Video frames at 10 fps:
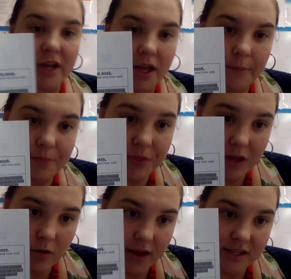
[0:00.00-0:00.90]
week.
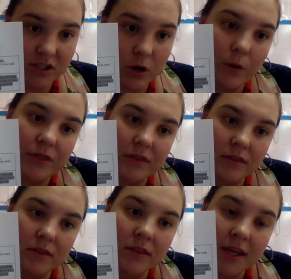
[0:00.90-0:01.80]
Okay, so
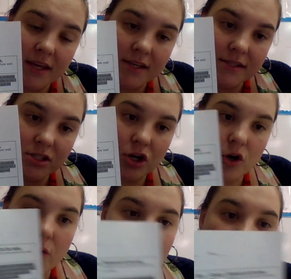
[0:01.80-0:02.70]
in this, you're
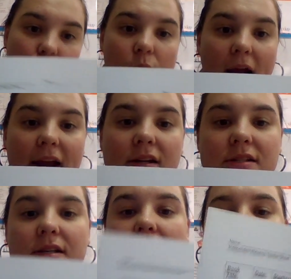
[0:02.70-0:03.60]
going to
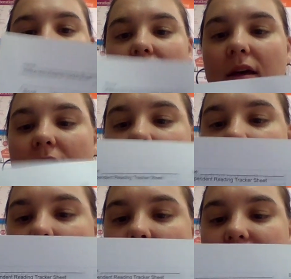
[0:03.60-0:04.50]
write
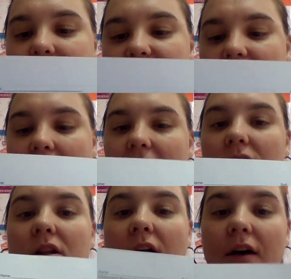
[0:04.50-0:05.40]
the
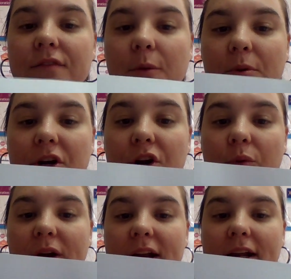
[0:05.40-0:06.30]
title of the book
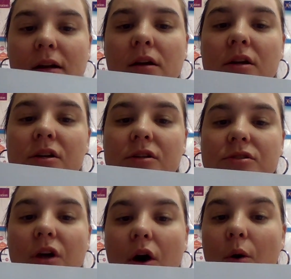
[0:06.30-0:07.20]
you're reading.
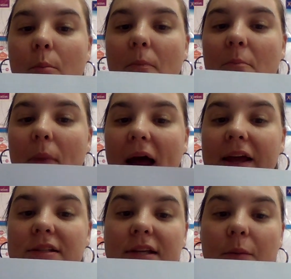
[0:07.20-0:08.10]
So
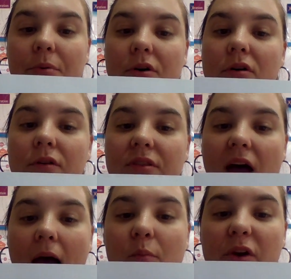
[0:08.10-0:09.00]
my example,
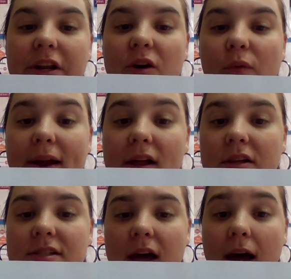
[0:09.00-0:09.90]
I'm reading A Wrinkle
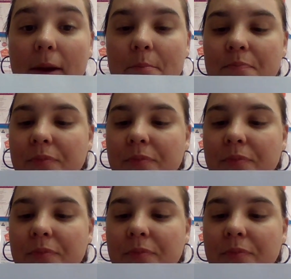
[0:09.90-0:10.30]
in Time.